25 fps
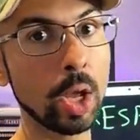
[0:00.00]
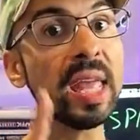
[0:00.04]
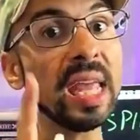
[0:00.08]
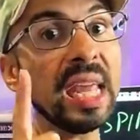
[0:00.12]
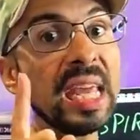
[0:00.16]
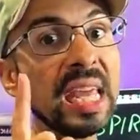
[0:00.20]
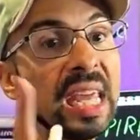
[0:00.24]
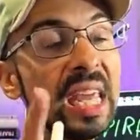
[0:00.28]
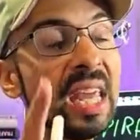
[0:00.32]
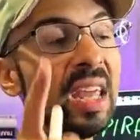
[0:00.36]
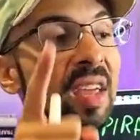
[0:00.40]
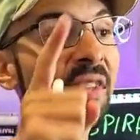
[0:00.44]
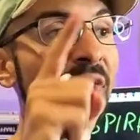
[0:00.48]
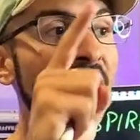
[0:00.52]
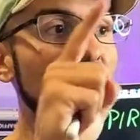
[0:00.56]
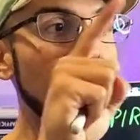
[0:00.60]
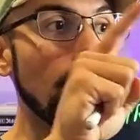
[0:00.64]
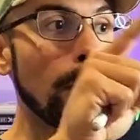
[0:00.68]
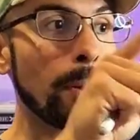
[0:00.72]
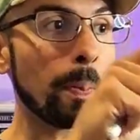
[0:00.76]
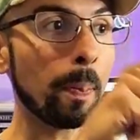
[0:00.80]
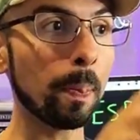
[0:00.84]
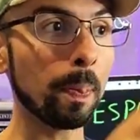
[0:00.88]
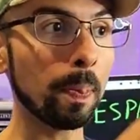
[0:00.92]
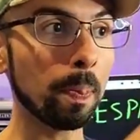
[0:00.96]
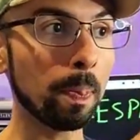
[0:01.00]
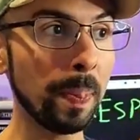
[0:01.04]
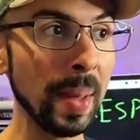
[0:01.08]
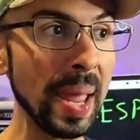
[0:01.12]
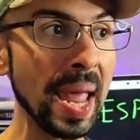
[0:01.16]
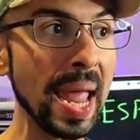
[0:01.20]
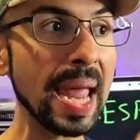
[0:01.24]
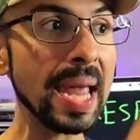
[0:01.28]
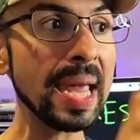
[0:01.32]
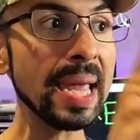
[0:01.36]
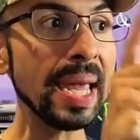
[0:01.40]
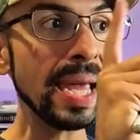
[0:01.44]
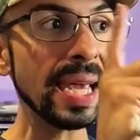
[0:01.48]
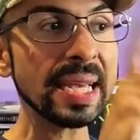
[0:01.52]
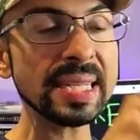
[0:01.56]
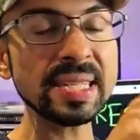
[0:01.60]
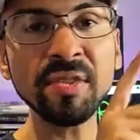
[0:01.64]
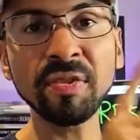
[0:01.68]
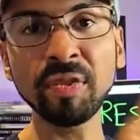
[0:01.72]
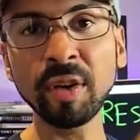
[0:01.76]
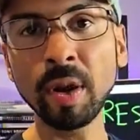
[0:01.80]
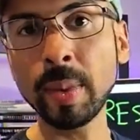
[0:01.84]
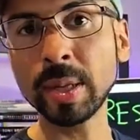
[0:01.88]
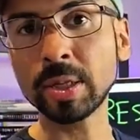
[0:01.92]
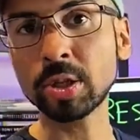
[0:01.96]
If your pain is
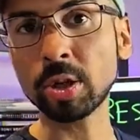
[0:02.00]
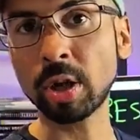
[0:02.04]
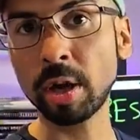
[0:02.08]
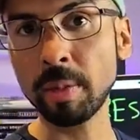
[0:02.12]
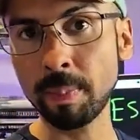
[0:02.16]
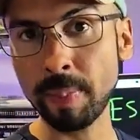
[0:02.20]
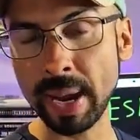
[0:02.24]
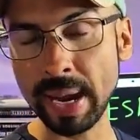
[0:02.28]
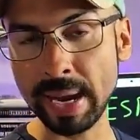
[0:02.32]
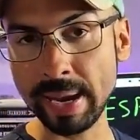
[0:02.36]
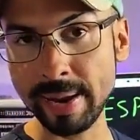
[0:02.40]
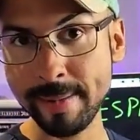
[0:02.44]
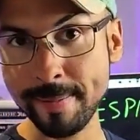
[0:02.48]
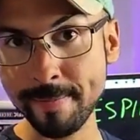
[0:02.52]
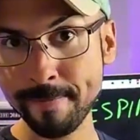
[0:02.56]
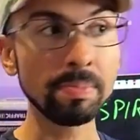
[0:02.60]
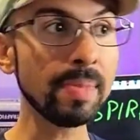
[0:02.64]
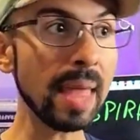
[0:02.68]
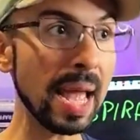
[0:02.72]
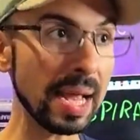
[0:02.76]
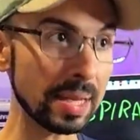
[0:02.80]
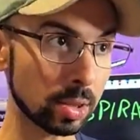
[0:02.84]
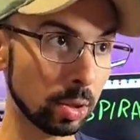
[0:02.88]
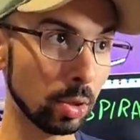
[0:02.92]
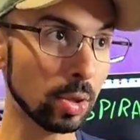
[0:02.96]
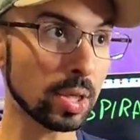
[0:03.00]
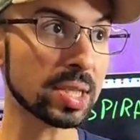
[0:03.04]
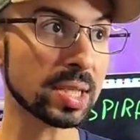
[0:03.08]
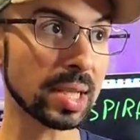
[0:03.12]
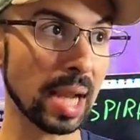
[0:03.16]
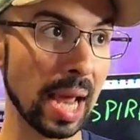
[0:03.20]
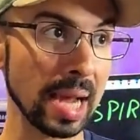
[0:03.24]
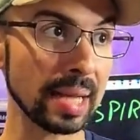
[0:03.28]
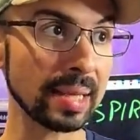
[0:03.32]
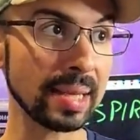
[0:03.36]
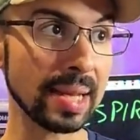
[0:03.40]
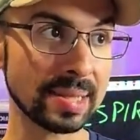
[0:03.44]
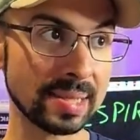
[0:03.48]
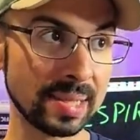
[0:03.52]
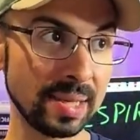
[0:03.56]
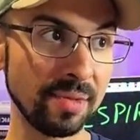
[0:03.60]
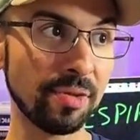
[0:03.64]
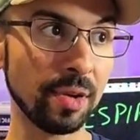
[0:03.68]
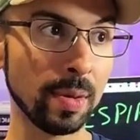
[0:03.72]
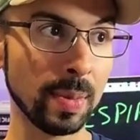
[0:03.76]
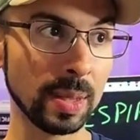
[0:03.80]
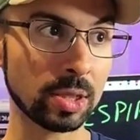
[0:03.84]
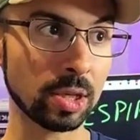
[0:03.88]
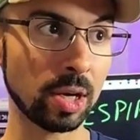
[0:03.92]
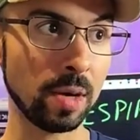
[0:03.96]
inflammatory pain, that looks like that's
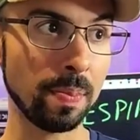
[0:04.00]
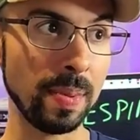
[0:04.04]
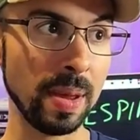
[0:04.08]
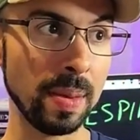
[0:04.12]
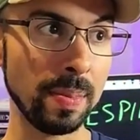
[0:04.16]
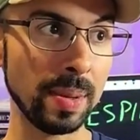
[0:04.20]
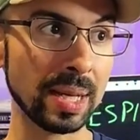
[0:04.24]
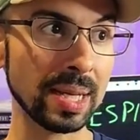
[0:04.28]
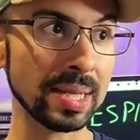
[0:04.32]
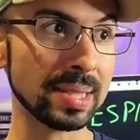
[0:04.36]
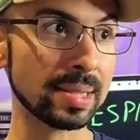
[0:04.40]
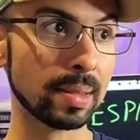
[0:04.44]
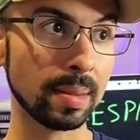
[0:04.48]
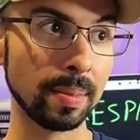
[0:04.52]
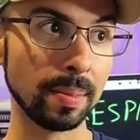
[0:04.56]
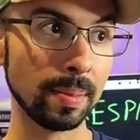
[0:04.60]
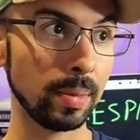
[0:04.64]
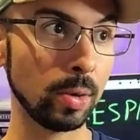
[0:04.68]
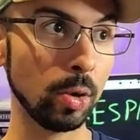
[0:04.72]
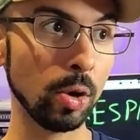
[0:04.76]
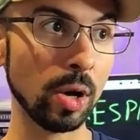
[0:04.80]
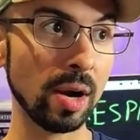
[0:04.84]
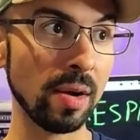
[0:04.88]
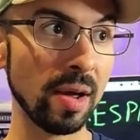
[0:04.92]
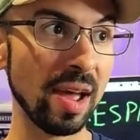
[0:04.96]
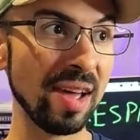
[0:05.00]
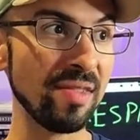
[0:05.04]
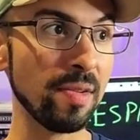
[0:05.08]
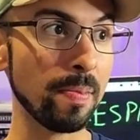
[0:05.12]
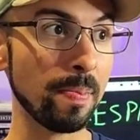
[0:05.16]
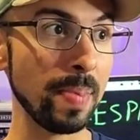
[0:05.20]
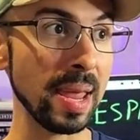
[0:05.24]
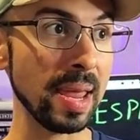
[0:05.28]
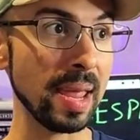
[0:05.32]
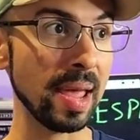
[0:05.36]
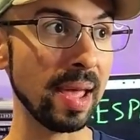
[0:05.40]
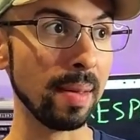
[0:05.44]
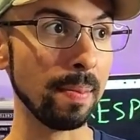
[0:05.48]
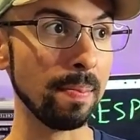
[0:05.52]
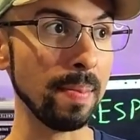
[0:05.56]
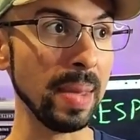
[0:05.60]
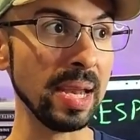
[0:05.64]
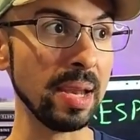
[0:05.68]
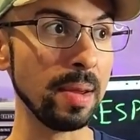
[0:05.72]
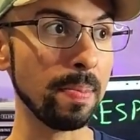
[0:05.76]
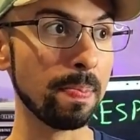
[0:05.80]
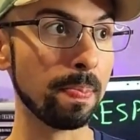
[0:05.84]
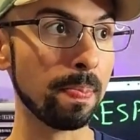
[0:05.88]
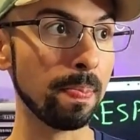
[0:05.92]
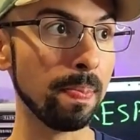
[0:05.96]
inflammatory pain because you are having pain
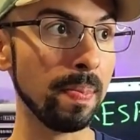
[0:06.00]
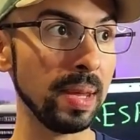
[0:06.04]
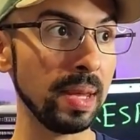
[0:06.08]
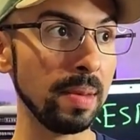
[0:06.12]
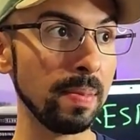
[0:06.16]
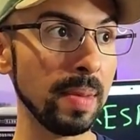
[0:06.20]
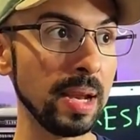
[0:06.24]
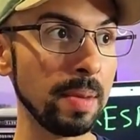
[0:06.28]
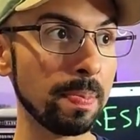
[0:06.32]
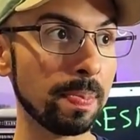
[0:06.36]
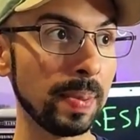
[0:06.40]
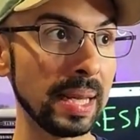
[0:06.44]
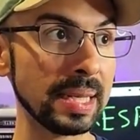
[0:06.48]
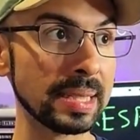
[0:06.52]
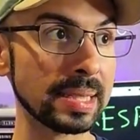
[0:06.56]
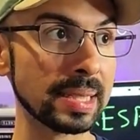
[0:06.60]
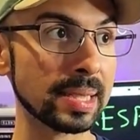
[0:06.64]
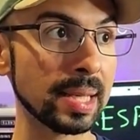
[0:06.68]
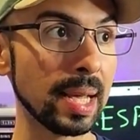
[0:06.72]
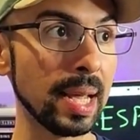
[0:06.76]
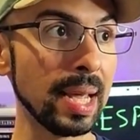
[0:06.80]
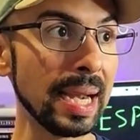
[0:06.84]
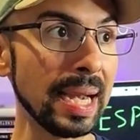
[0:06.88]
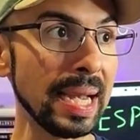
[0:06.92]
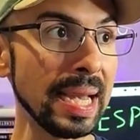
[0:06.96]
in many places.